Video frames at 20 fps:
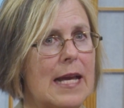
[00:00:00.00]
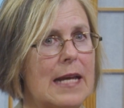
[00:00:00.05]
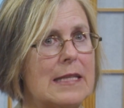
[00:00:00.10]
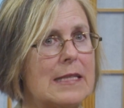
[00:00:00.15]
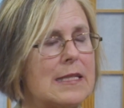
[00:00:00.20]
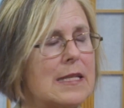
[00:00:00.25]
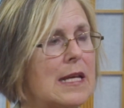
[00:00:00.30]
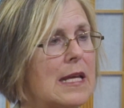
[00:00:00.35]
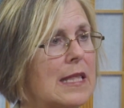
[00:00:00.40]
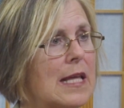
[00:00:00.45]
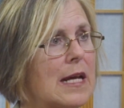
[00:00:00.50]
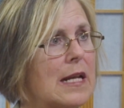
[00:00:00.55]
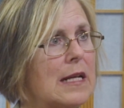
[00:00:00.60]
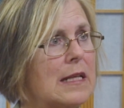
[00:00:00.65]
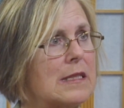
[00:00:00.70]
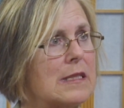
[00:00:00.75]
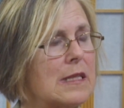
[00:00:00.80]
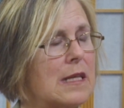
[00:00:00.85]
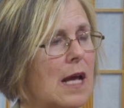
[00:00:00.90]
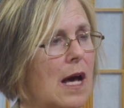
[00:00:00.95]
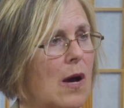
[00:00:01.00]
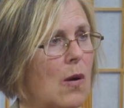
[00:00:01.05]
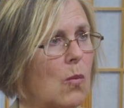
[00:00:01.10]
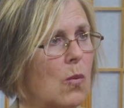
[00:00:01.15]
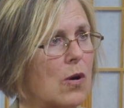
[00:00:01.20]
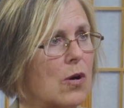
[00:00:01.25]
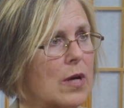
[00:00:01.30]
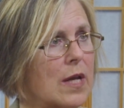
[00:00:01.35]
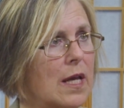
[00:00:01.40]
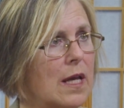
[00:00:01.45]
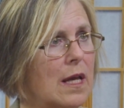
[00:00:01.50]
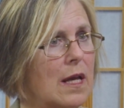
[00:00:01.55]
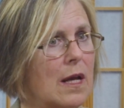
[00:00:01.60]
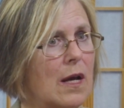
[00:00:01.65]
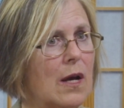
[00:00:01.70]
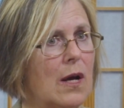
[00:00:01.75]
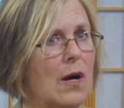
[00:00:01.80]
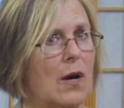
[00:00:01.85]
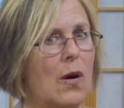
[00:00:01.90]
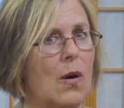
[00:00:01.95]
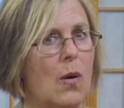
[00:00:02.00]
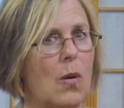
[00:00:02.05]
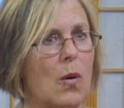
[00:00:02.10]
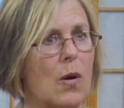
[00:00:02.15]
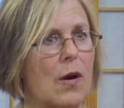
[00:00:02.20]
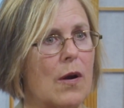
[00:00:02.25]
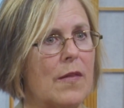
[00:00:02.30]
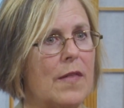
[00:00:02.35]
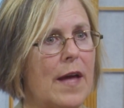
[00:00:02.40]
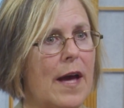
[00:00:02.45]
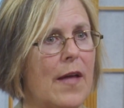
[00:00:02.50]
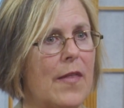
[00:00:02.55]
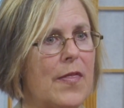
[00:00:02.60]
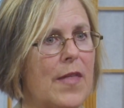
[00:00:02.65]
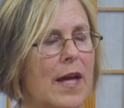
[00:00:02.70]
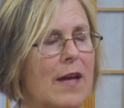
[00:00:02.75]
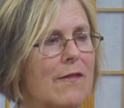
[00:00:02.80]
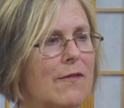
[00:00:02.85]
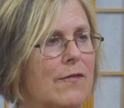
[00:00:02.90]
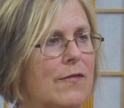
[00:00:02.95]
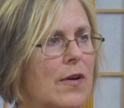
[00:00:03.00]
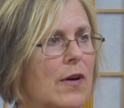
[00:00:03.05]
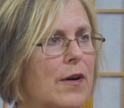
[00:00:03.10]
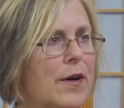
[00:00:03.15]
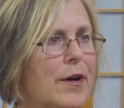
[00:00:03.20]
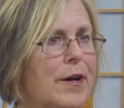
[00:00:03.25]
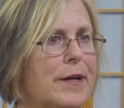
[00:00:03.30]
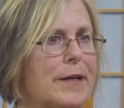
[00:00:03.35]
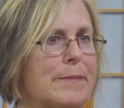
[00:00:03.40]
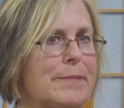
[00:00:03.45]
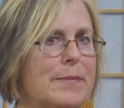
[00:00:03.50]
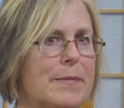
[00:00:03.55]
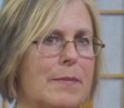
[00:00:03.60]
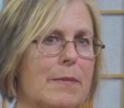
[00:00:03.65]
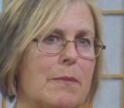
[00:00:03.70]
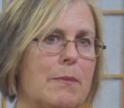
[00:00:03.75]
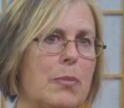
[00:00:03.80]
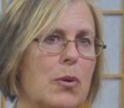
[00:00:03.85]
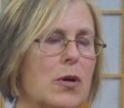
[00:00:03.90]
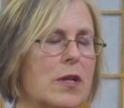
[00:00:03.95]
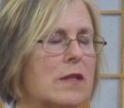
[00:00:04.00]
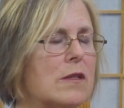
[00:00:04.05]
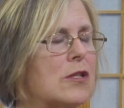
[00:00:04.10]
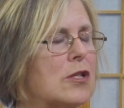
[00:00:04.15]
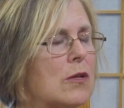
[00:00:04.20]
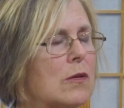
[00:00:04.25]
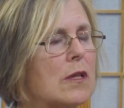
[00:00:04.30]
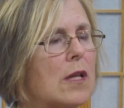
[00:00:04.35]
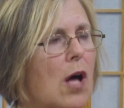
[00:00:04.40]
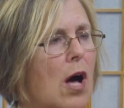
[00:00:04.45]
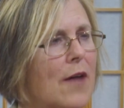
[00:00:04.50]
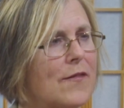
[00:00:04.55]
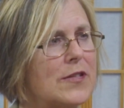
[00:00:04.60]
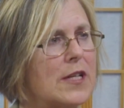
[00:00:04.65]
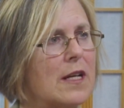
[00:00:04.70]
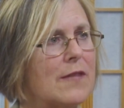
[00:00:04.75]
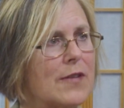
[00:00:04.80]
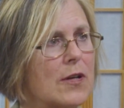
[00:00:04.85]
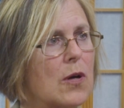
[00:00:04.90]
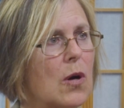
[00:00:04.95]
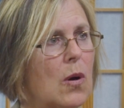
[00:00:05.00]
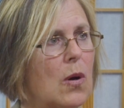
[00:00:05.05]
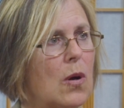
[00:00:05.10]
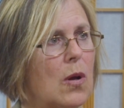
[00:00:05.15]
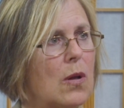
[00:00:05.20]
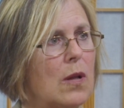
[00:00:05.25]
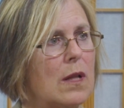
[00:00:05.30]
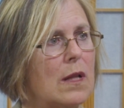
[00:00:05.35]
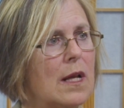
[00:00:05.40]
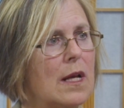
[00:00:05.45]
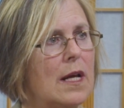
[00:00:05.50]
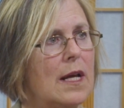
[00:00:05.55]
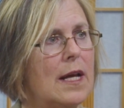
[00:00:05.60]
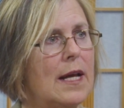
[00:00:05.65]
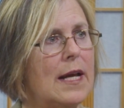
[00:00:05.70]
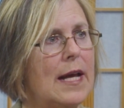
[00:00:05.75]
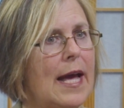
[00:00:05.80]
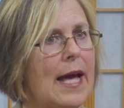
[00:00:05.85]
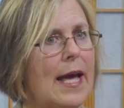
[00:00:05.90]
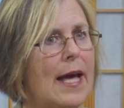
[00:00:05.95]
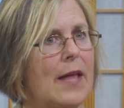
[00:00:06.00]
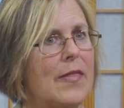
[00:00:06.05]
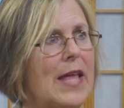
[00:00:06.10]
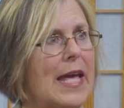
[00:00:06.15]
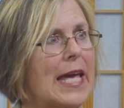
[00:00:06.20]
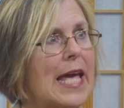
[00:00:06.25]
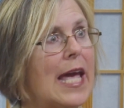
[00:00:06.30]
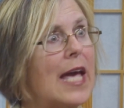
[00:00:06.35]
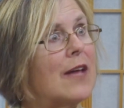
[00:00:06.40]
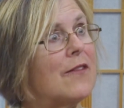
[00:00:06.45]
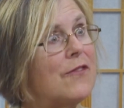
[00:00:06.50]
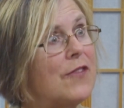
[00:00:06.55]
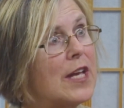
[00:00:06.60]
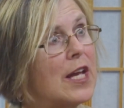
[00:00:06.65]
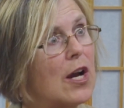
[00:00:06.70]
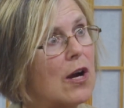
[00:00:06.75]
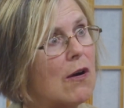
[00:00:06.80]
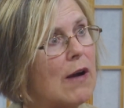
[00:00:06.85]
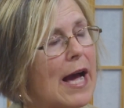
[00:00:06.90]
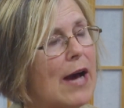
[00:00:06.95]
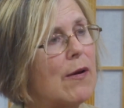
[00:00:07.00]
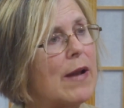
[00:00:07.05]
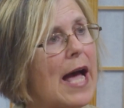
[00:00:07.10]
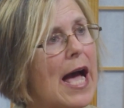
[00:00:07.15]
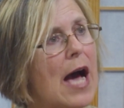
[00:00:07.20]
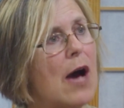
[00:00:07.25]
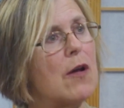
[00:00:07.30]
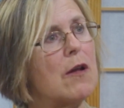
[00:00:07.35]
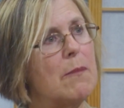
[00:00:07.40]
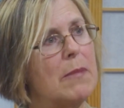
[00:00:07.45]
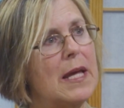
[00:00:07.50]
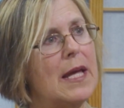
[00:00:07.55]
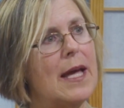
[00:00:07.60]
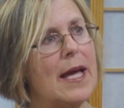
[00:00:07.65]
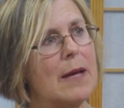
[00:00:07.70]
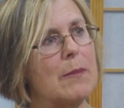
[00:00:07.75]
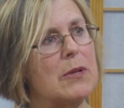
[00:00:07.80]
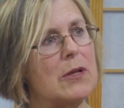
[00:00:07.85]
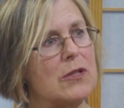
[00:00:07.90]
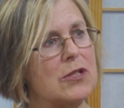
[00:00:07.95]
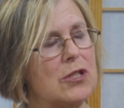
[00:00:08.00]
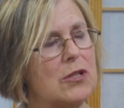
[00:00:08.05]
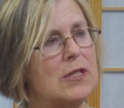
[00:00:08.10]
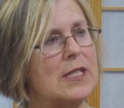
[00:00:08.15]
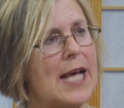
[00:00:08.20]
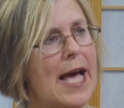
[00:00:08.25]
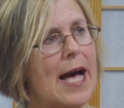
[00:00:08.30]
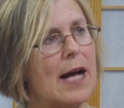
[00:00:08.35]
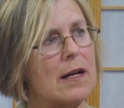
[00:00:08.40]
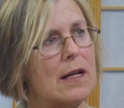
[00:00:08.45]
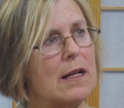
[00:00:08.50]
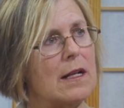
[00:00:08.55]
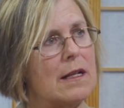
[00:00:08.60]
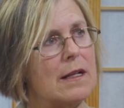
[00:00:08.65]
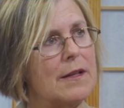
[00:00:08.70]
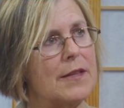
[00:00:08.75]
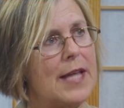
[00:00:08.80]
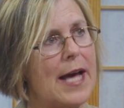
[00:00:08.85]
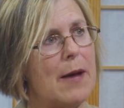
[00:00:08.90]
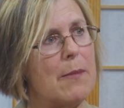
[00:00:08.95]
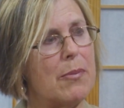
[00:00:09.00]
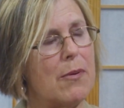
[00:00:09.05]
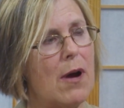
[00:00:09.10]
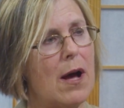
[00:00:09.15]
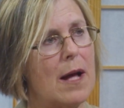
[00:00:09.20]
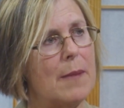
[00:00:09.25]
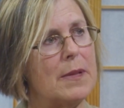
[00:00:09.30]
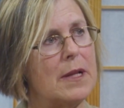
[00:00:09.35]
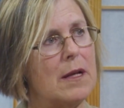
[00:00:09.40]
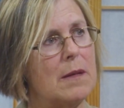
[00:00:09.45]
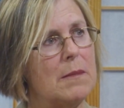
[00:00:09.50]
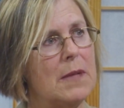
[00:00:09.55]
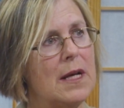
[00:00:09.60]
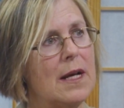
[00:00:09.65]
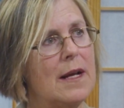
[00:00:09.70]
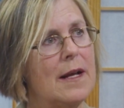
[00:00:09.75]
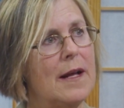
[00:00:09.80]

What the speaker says: they see that it's not working or that they've put too lofty of a goal and they can't figure out how to be able to tackle that problem,